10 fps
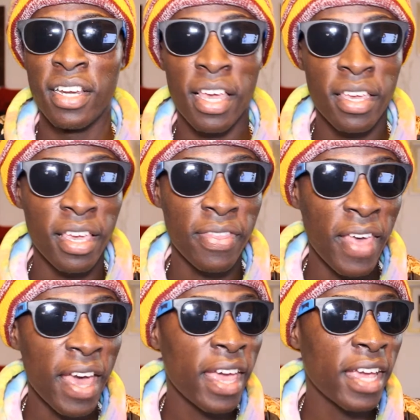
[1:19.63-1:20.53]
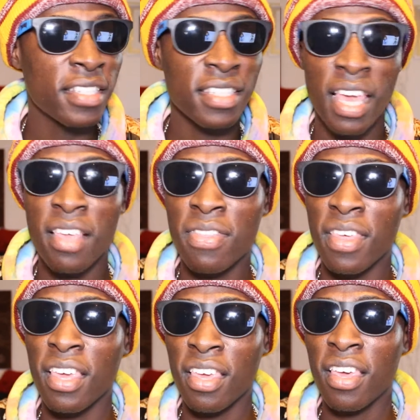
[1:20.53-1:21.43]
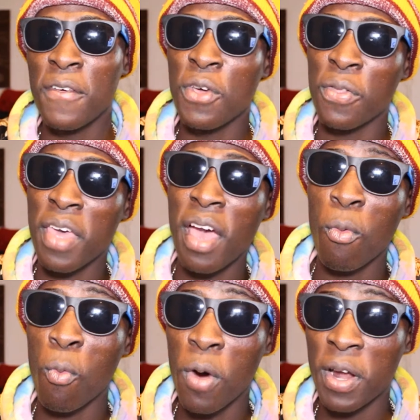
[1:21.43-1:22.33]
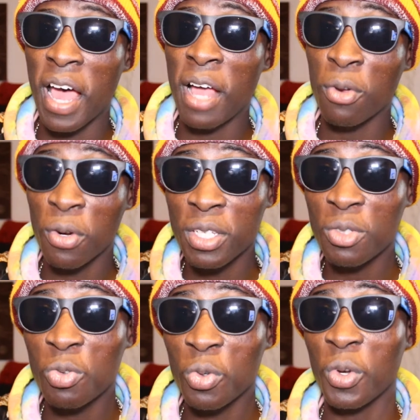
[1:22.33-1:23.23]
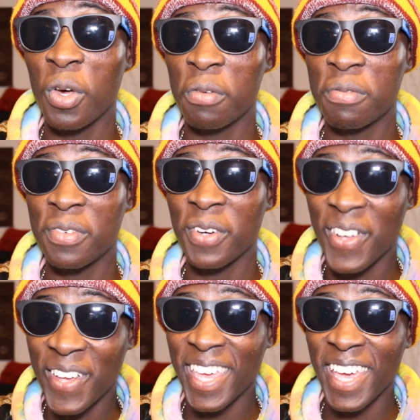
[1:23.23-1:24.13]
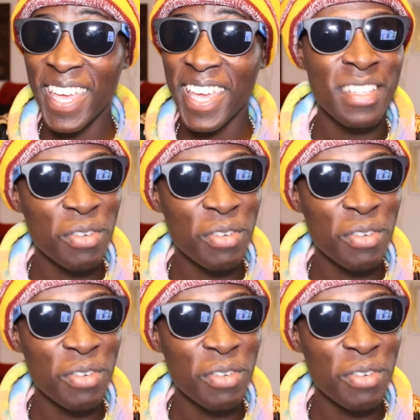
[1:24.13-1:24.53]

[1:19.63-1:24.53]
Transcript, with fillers: Like, in their heads, they think you're their one and only true love, okay?